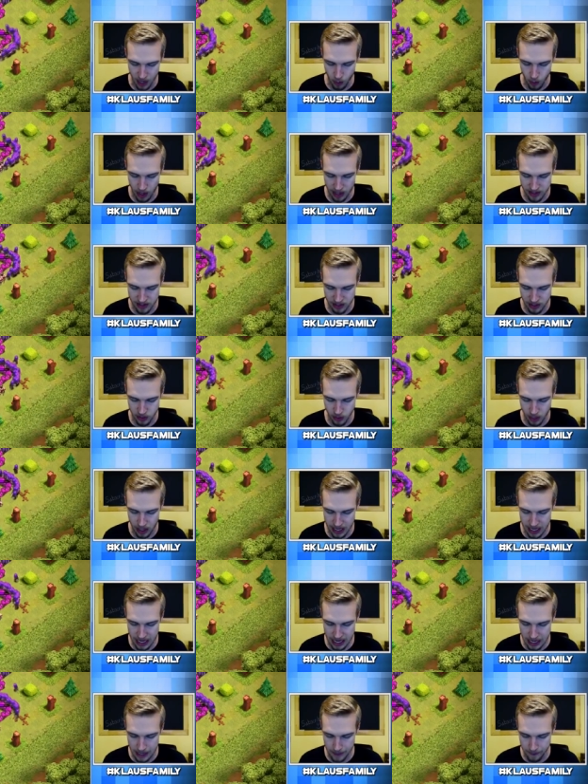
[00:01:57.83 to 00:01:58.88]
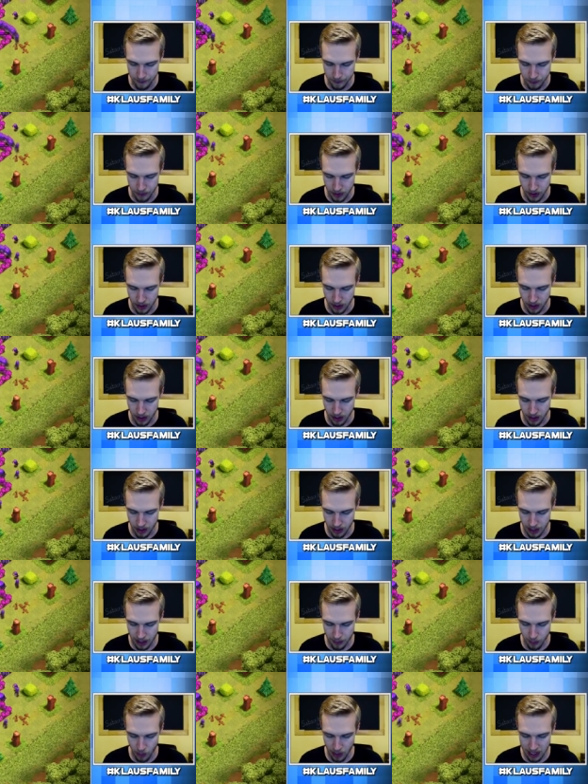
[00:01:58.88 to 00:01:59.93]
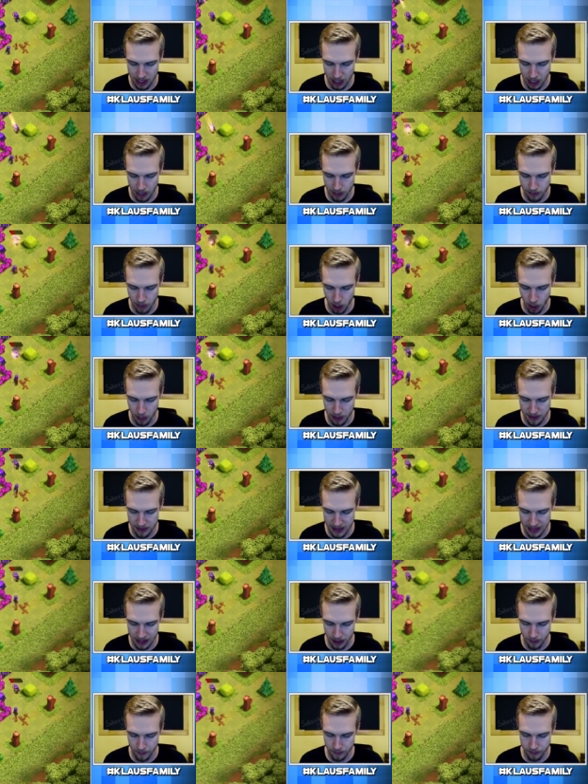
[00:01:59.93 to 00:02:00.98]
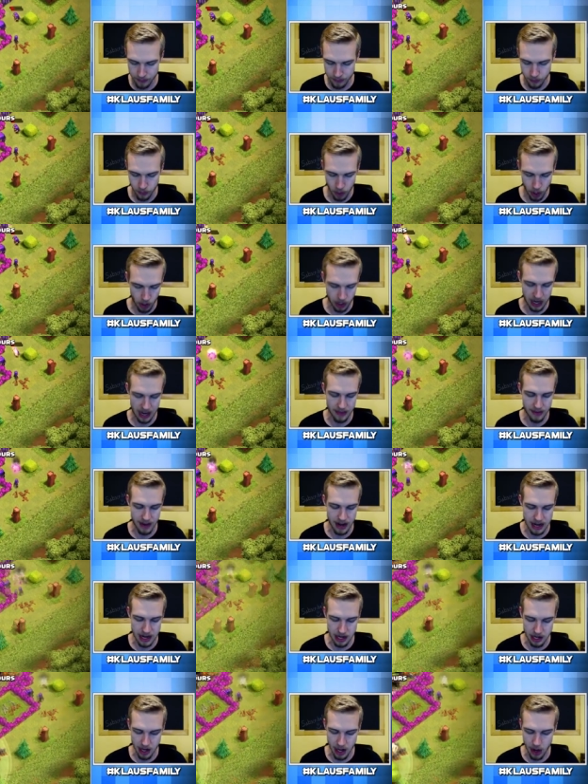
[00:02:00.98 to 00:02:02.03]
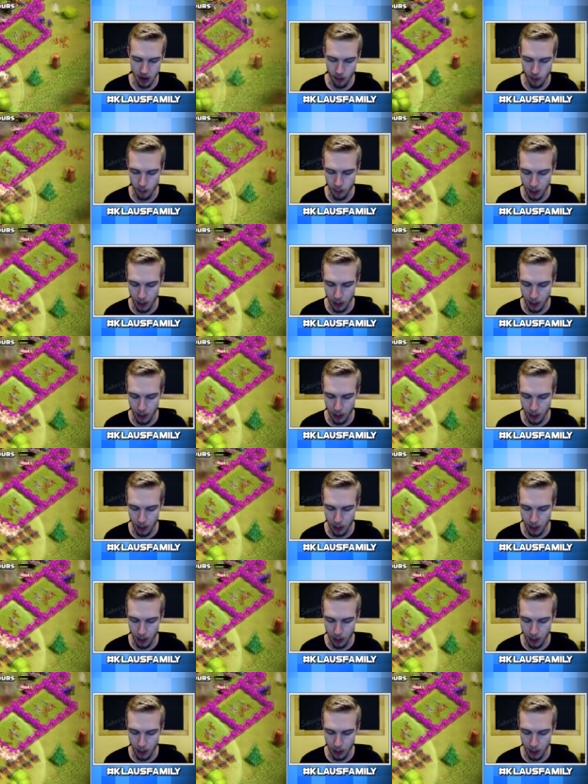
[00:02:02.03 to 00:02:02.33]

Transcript: Watch this. Ready? I'm waiting on a moment that... Okay, there you go.